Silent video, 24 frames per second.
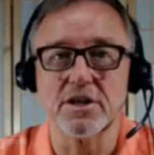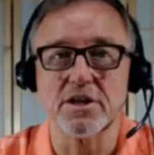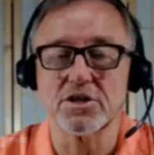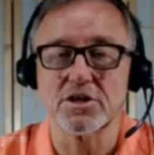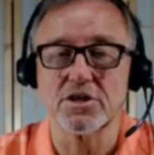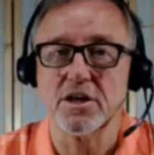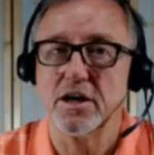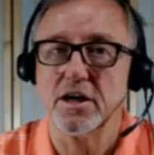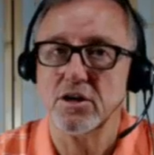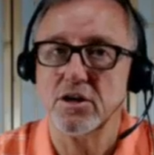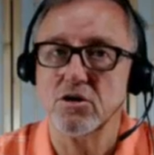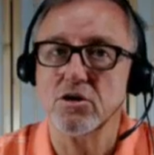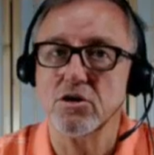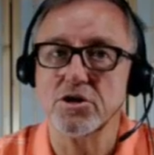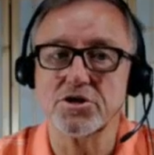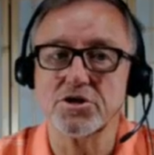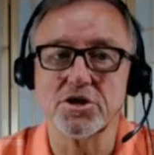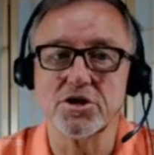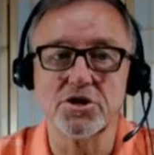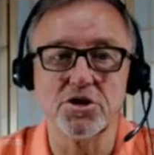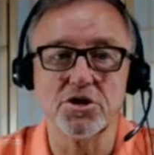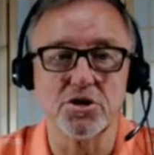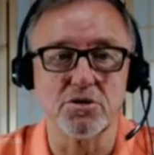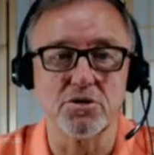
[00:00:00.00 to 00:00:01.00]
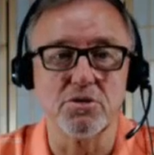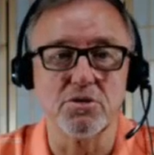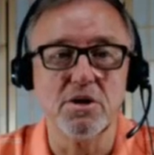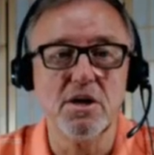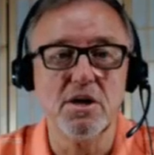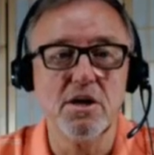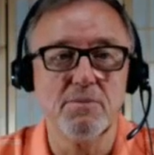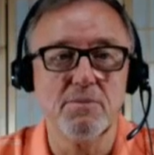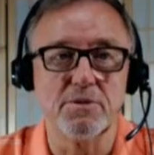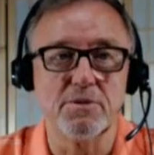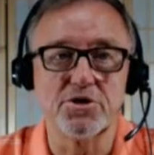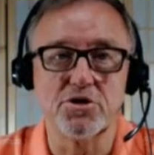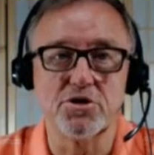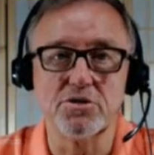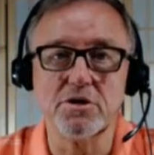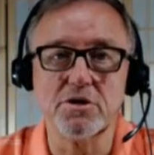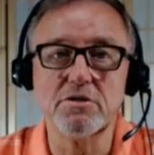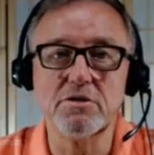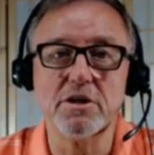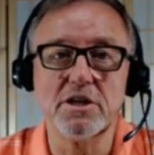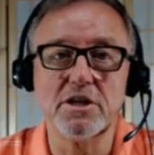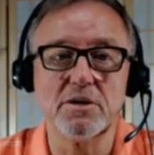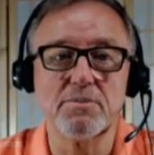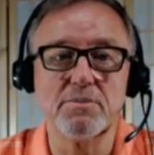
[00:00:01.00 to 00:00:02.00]
It's not hard to do, but you
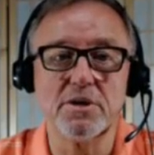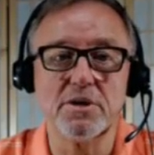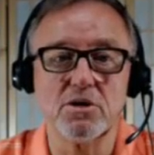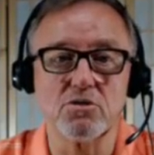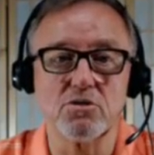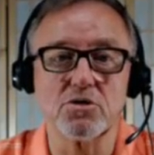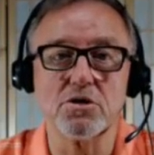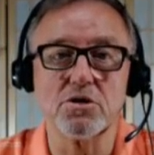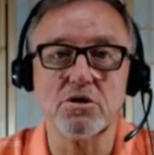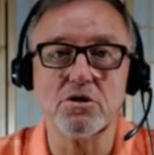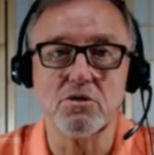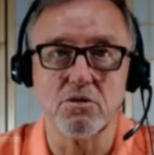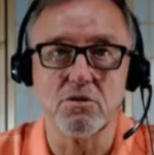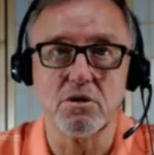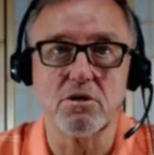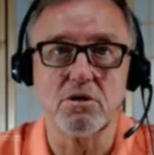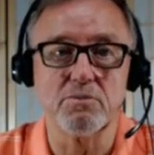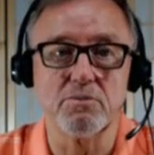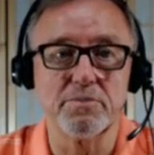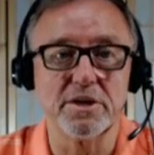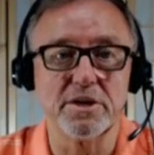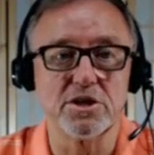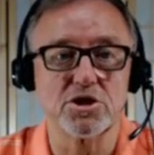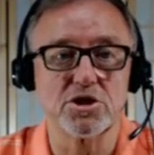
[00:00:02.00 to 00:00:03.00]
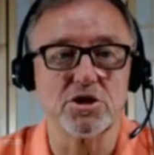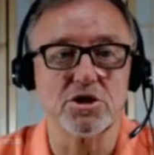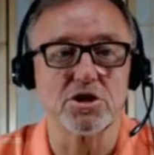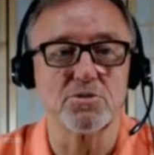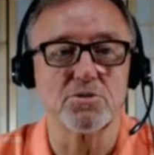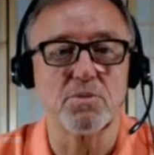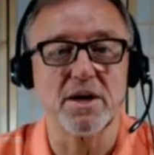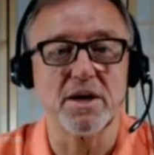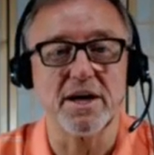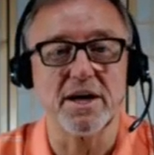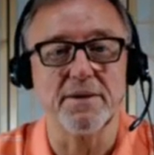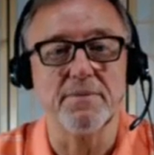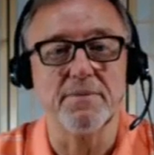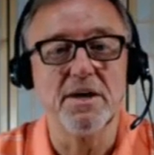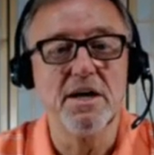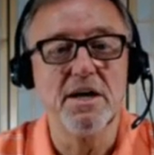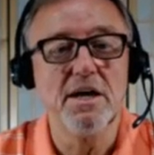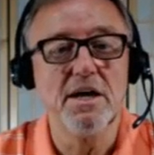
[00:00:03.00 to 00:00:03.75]
do need to build your own business plan.